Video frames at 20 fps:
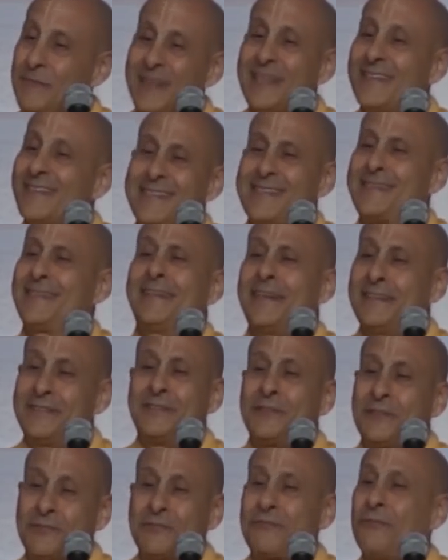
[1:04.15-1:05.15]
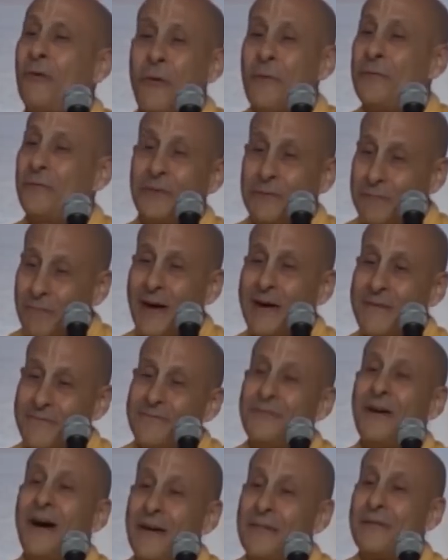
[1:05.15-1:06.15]
going to sit on the throne with my
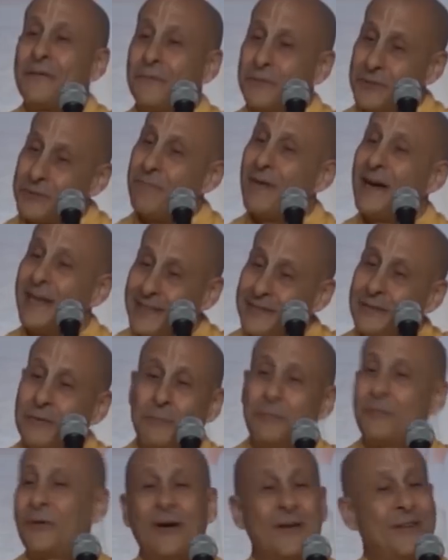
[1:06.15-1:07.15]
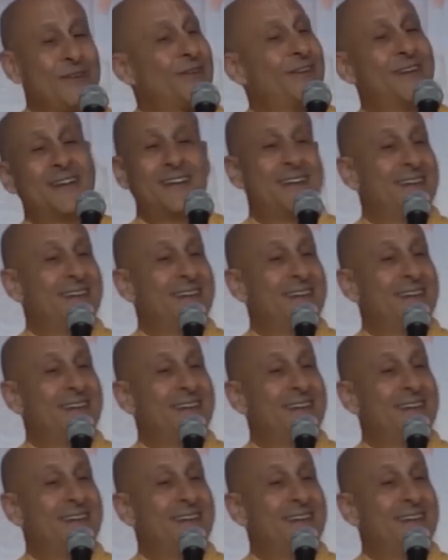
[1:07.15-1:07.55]
father, with my little brother.